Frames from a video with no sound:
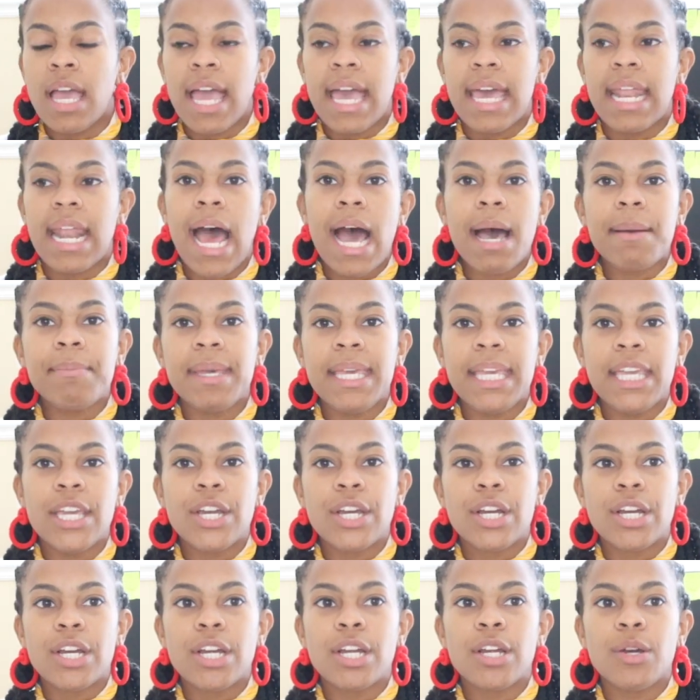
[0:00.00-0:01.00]
And I'm
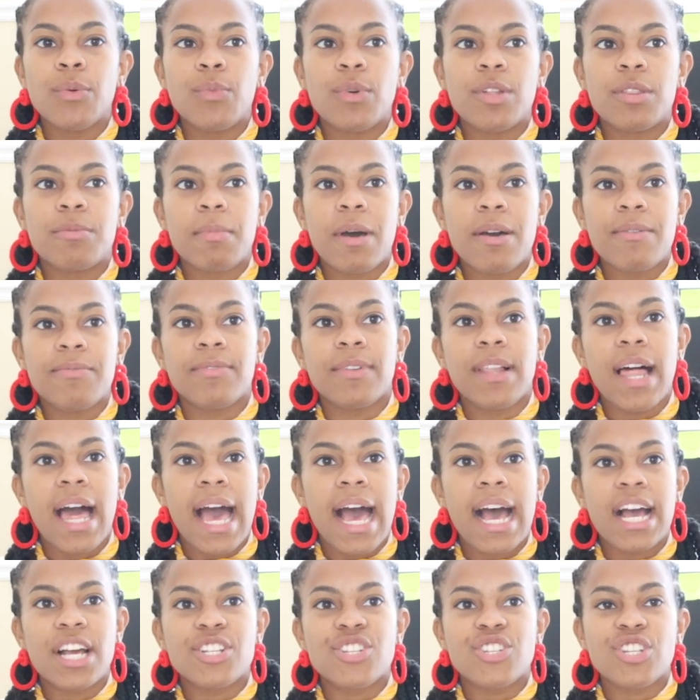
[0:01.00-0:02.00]
here with my
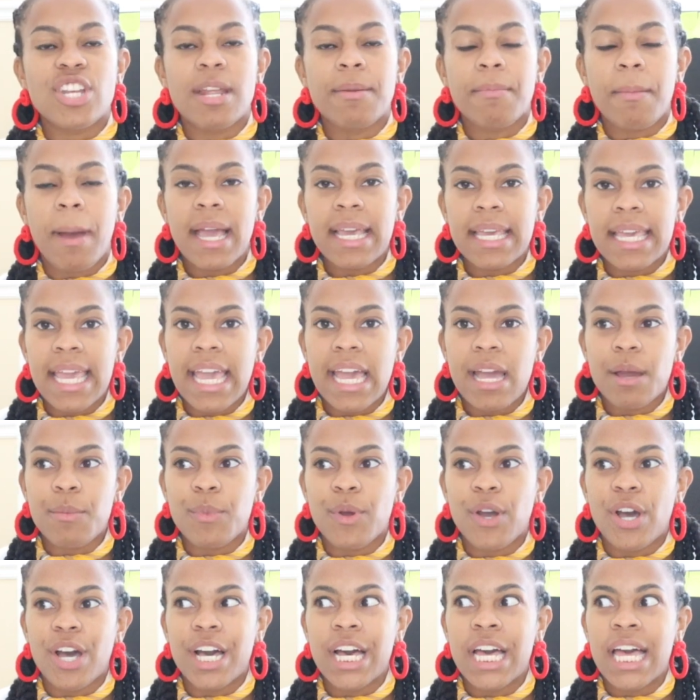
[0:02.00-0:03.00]
flash and my
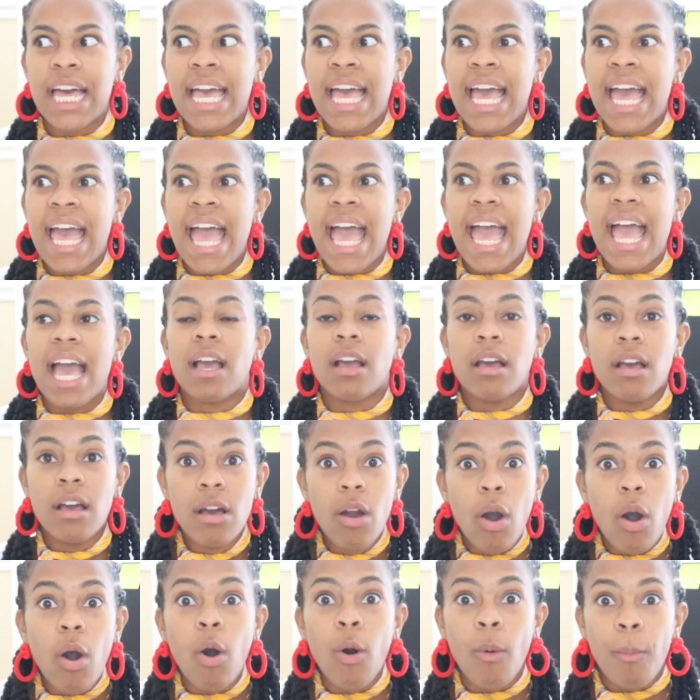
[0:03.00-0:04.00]
camera.
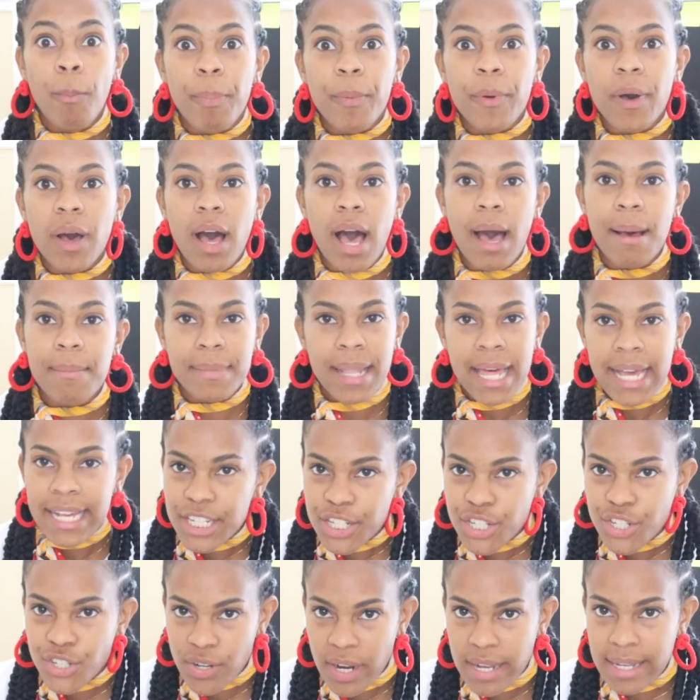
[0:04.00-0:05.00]
Gulp. I'm like
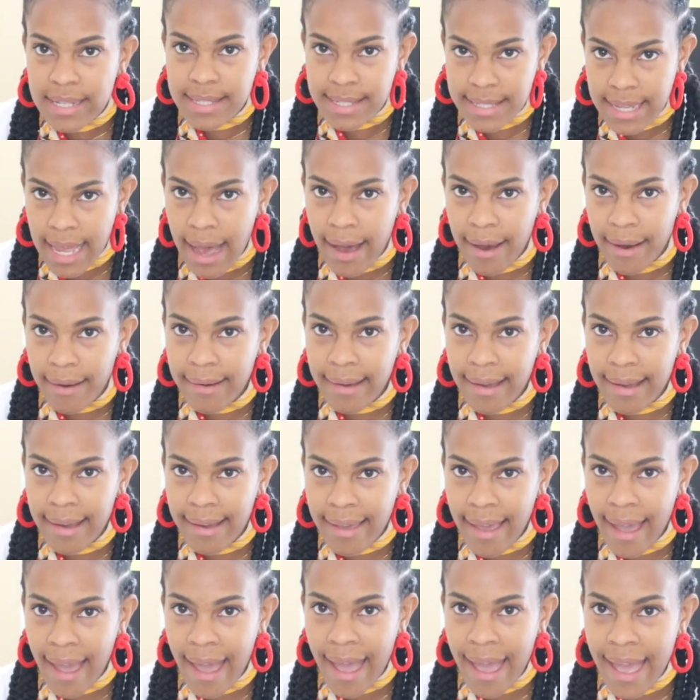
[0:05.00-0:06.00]
stressed out,
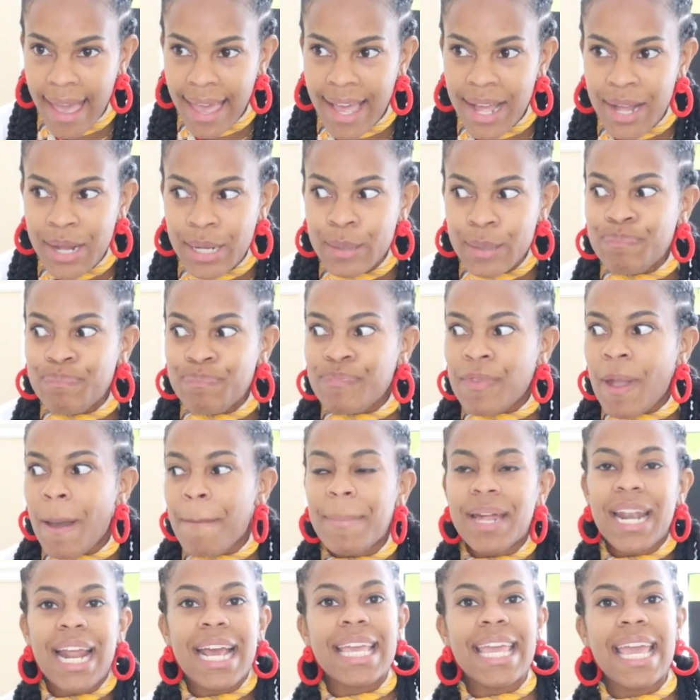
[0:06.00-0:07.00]
okay?
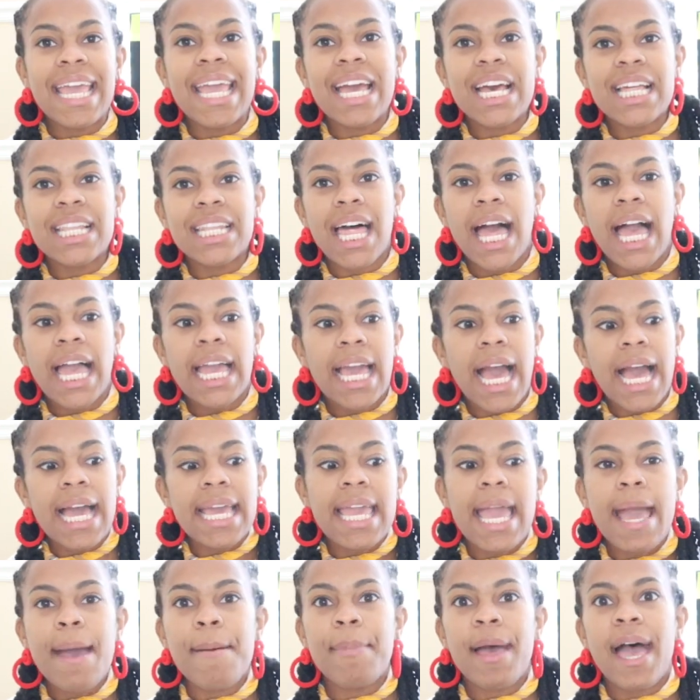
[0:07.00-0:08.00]
But I can't
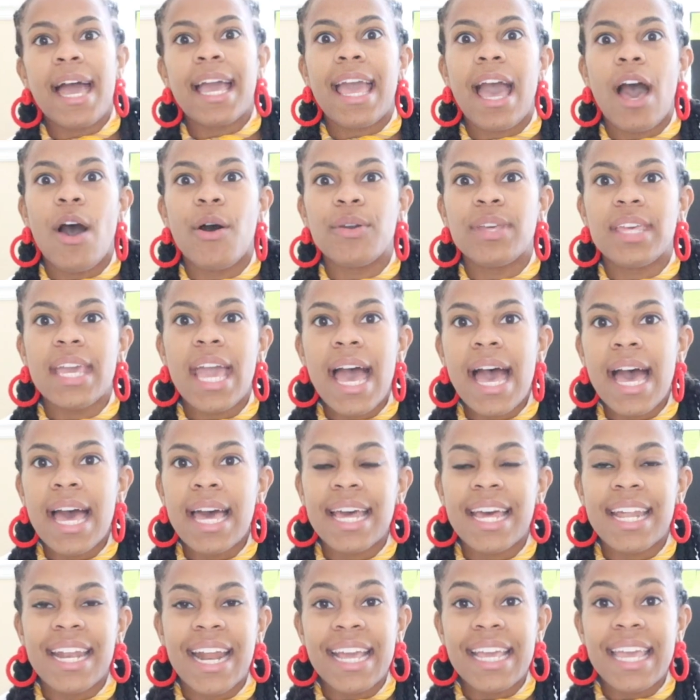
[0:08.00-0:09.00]
back out
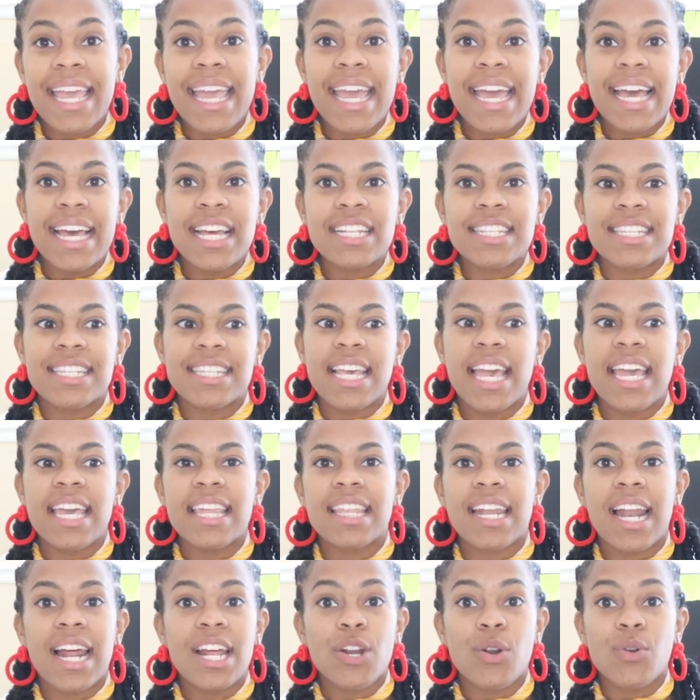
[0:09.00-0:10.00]
yet, and I can't say
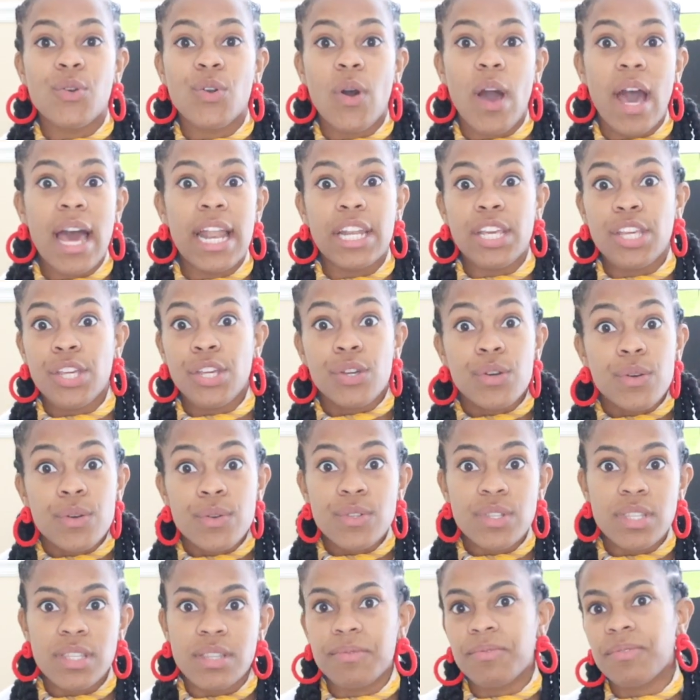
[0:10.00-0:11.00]
that I don't know how to
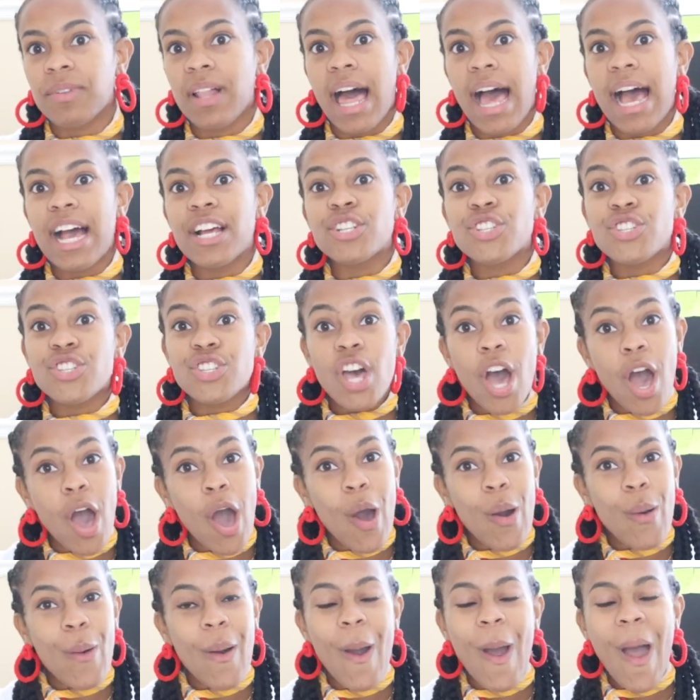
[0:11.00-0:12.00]
use the flash.
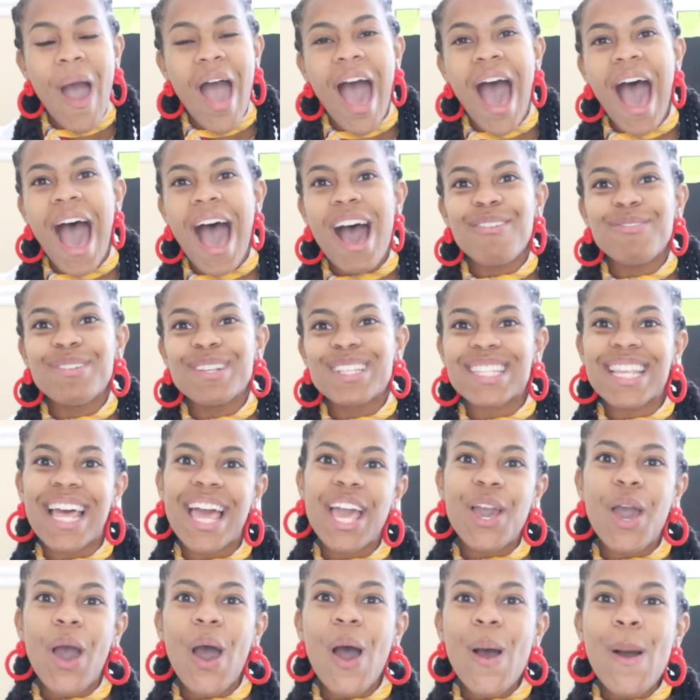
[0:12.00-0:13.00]
So I was
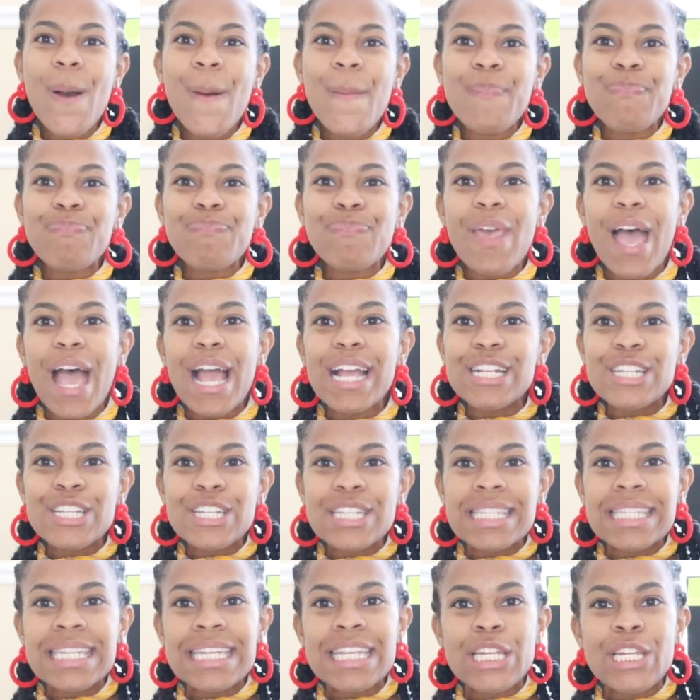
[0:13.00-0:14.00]
like, I
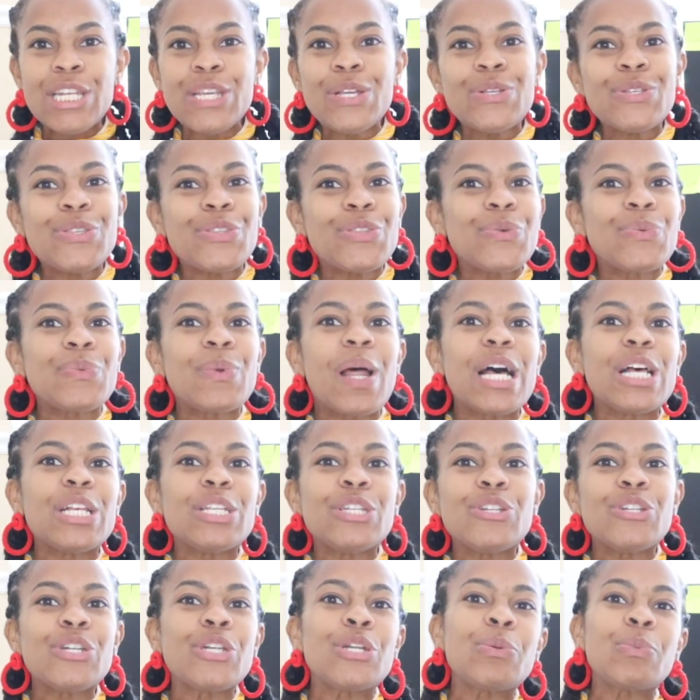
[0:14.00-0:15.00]
just need to use the
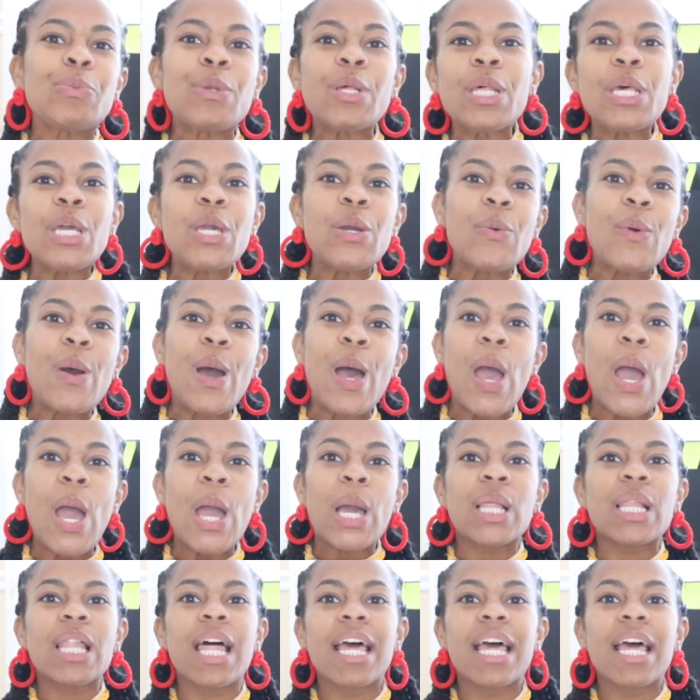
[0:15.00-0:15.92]
restroom really quick.